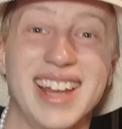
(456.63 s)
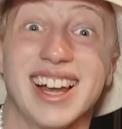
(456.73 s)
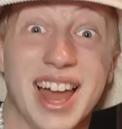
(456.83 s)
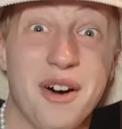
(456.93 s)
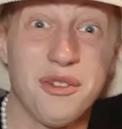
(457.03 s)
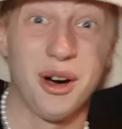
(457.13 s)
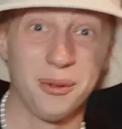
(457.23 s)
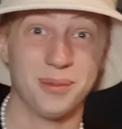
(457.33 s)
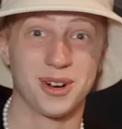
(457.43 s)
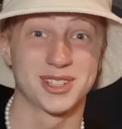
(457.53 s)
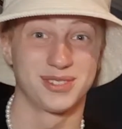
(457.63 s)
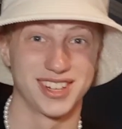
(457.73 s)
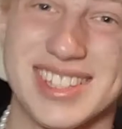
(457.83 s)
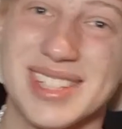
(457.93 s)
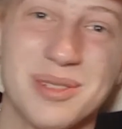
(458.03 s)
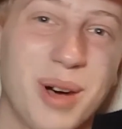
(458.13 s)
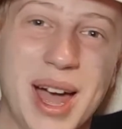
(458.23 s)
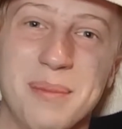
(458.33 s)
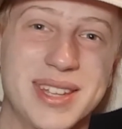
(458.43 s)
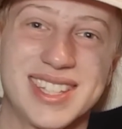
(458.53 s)
love old Morgz videos. This is why
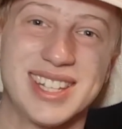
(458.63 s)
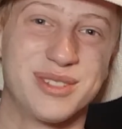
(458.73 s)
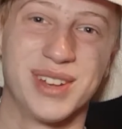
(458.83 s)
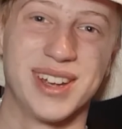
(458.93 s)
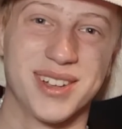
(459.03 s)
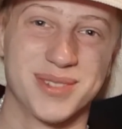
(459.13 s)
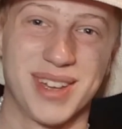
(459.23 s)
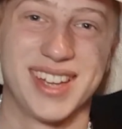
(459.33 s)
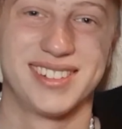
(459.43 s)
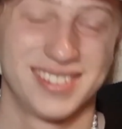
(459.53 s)
I miss these videos, man. Okay,